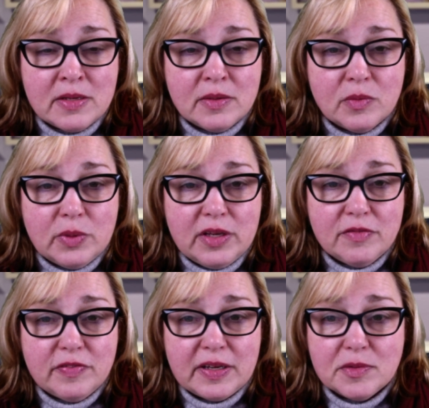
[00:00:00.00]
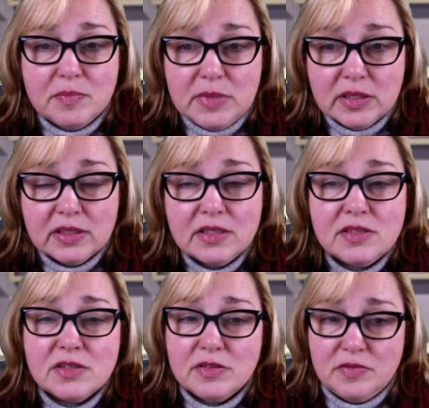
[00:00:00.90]
We have found
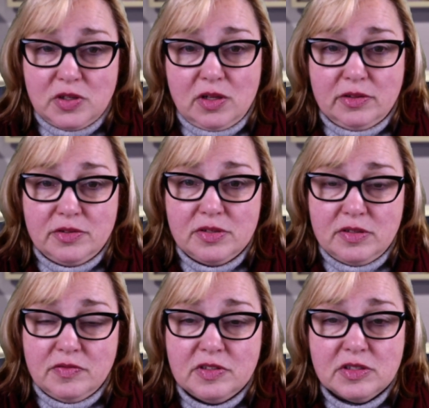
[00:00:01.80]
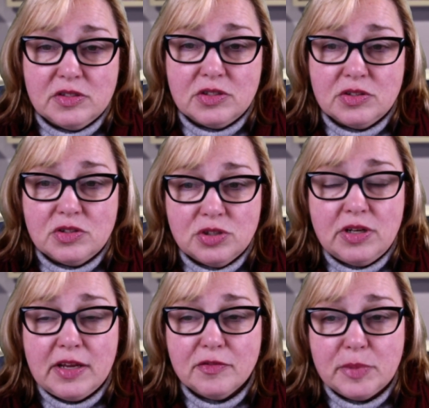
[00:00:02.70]
millions of dollars that physicians should
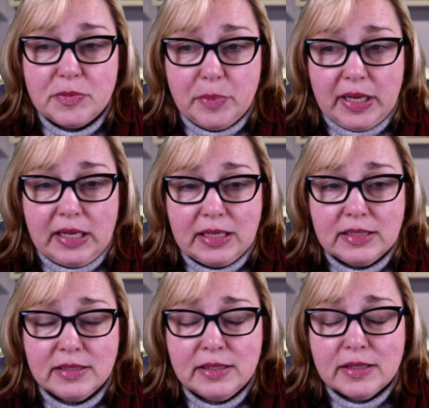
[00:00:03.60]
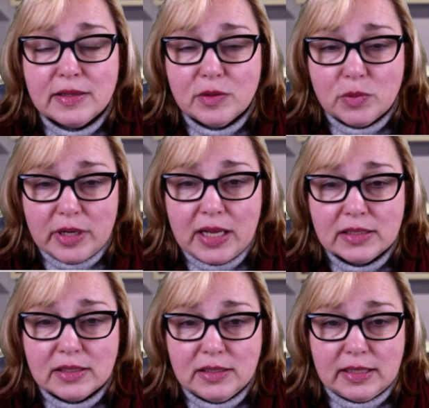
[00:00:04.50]
have been paid that were
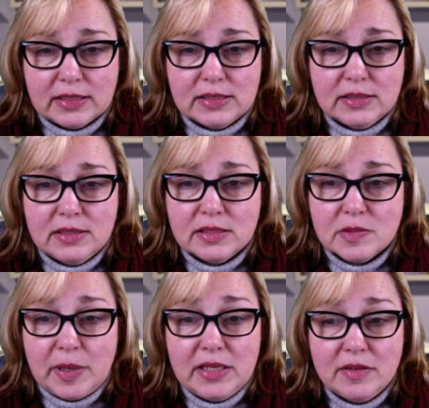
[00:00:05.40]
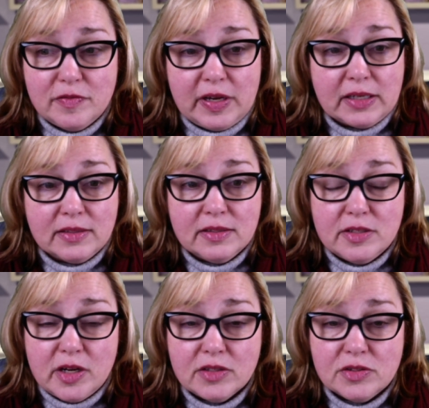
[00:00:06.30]
not collected, despite the fact that the
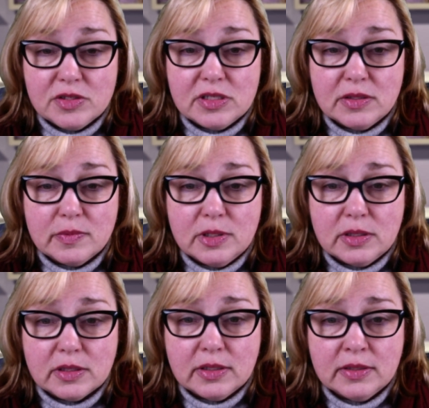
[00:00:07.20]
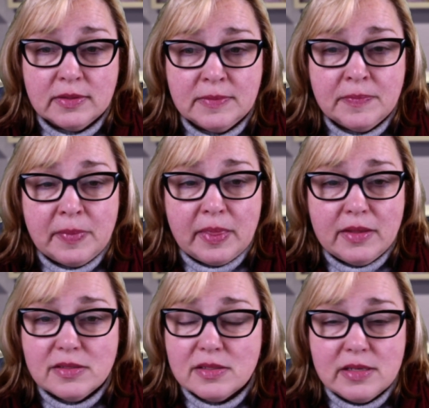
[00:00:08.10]
doctors did the work.
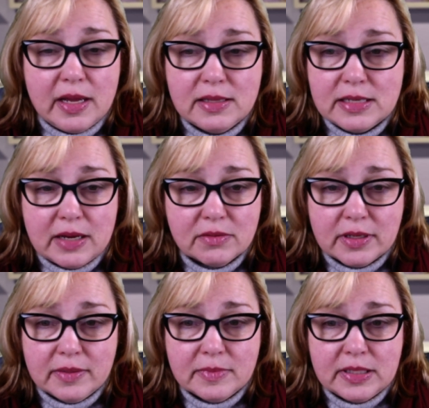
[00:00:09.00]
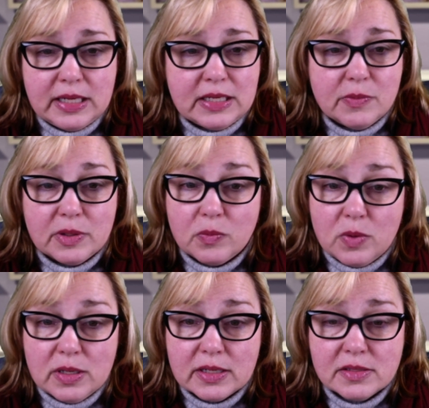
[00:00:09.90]
This is not the outcome that anyone
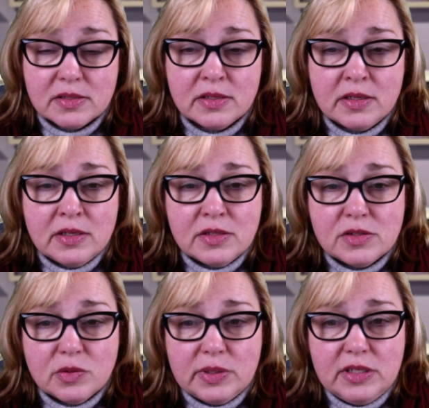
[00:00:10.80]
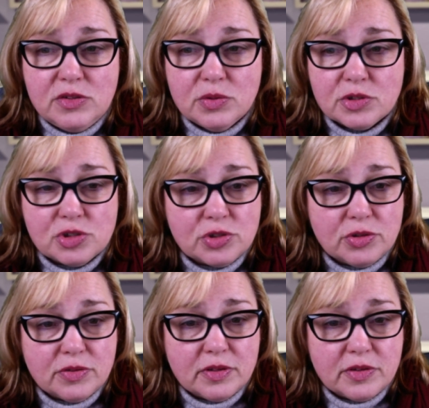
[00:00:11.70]
wants, so we need to
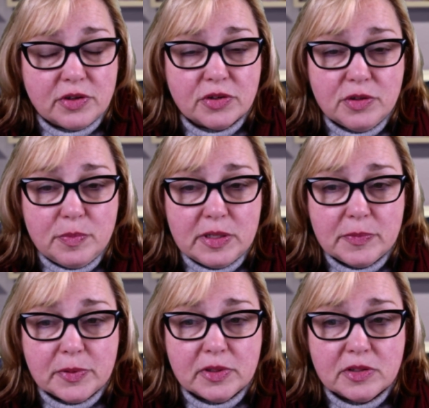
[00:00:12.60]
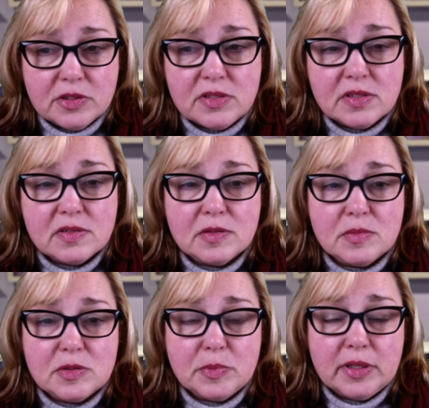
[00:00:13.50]
assure that there are good people and good
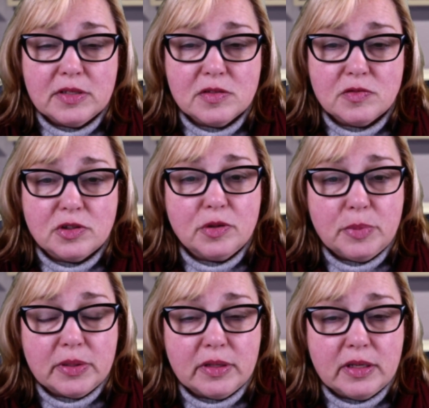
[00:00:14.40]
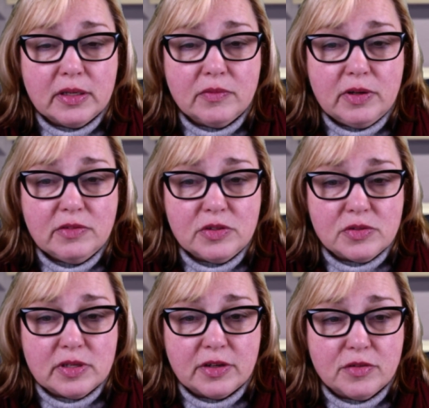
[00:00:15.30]
systems in place for your billing and revenue
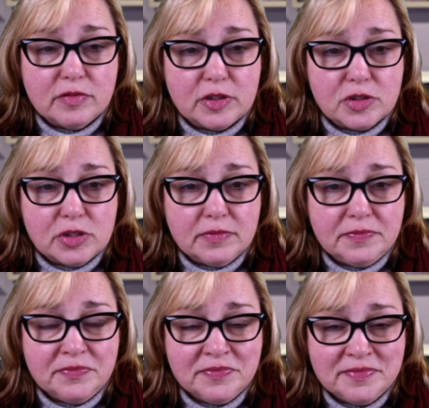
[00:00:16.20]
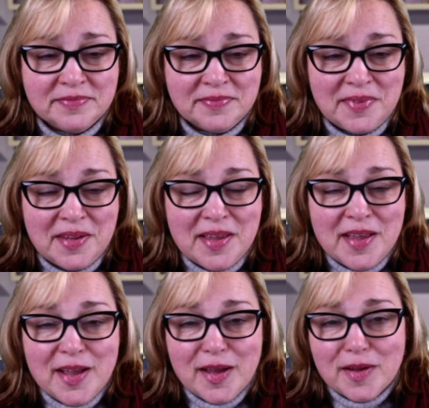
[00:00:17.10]
cycle function.
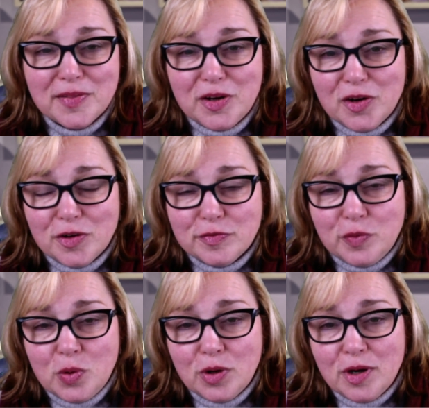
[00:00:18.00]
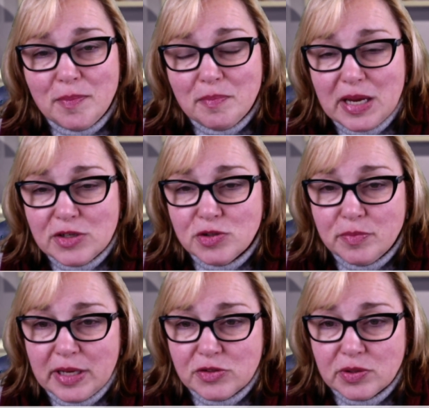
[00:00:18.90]
There are 4 major
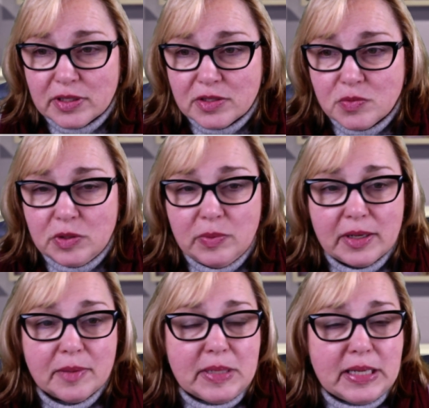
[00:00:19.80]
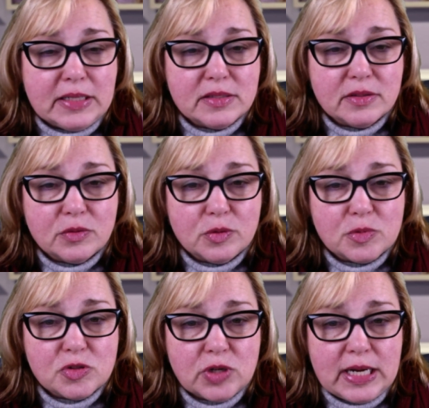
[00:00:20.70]
metrics we recommend that
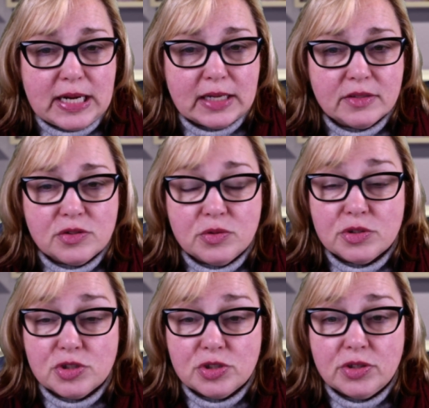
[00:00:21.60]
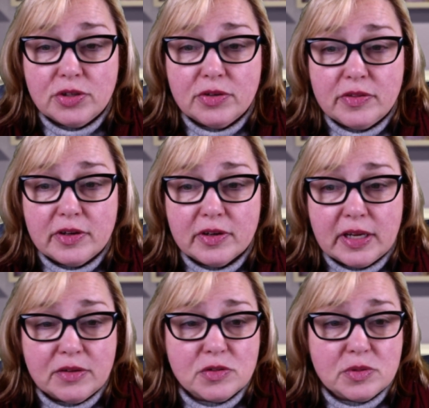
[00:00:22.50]
groups track to assure their
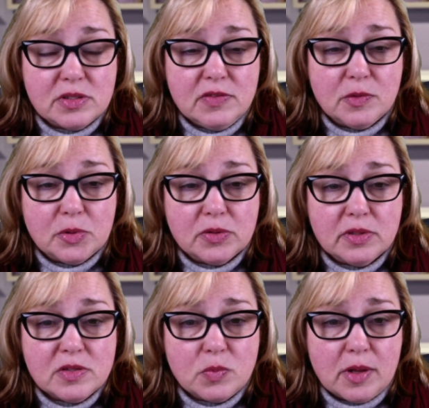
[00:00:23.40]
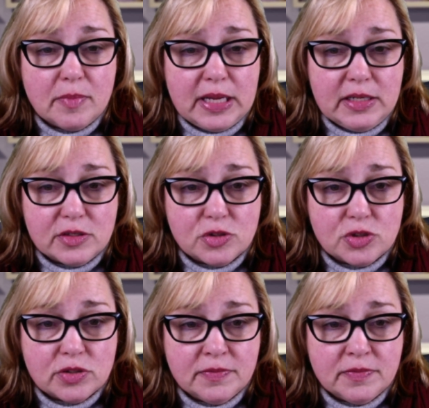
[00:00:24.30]
accounts receivable is well managed.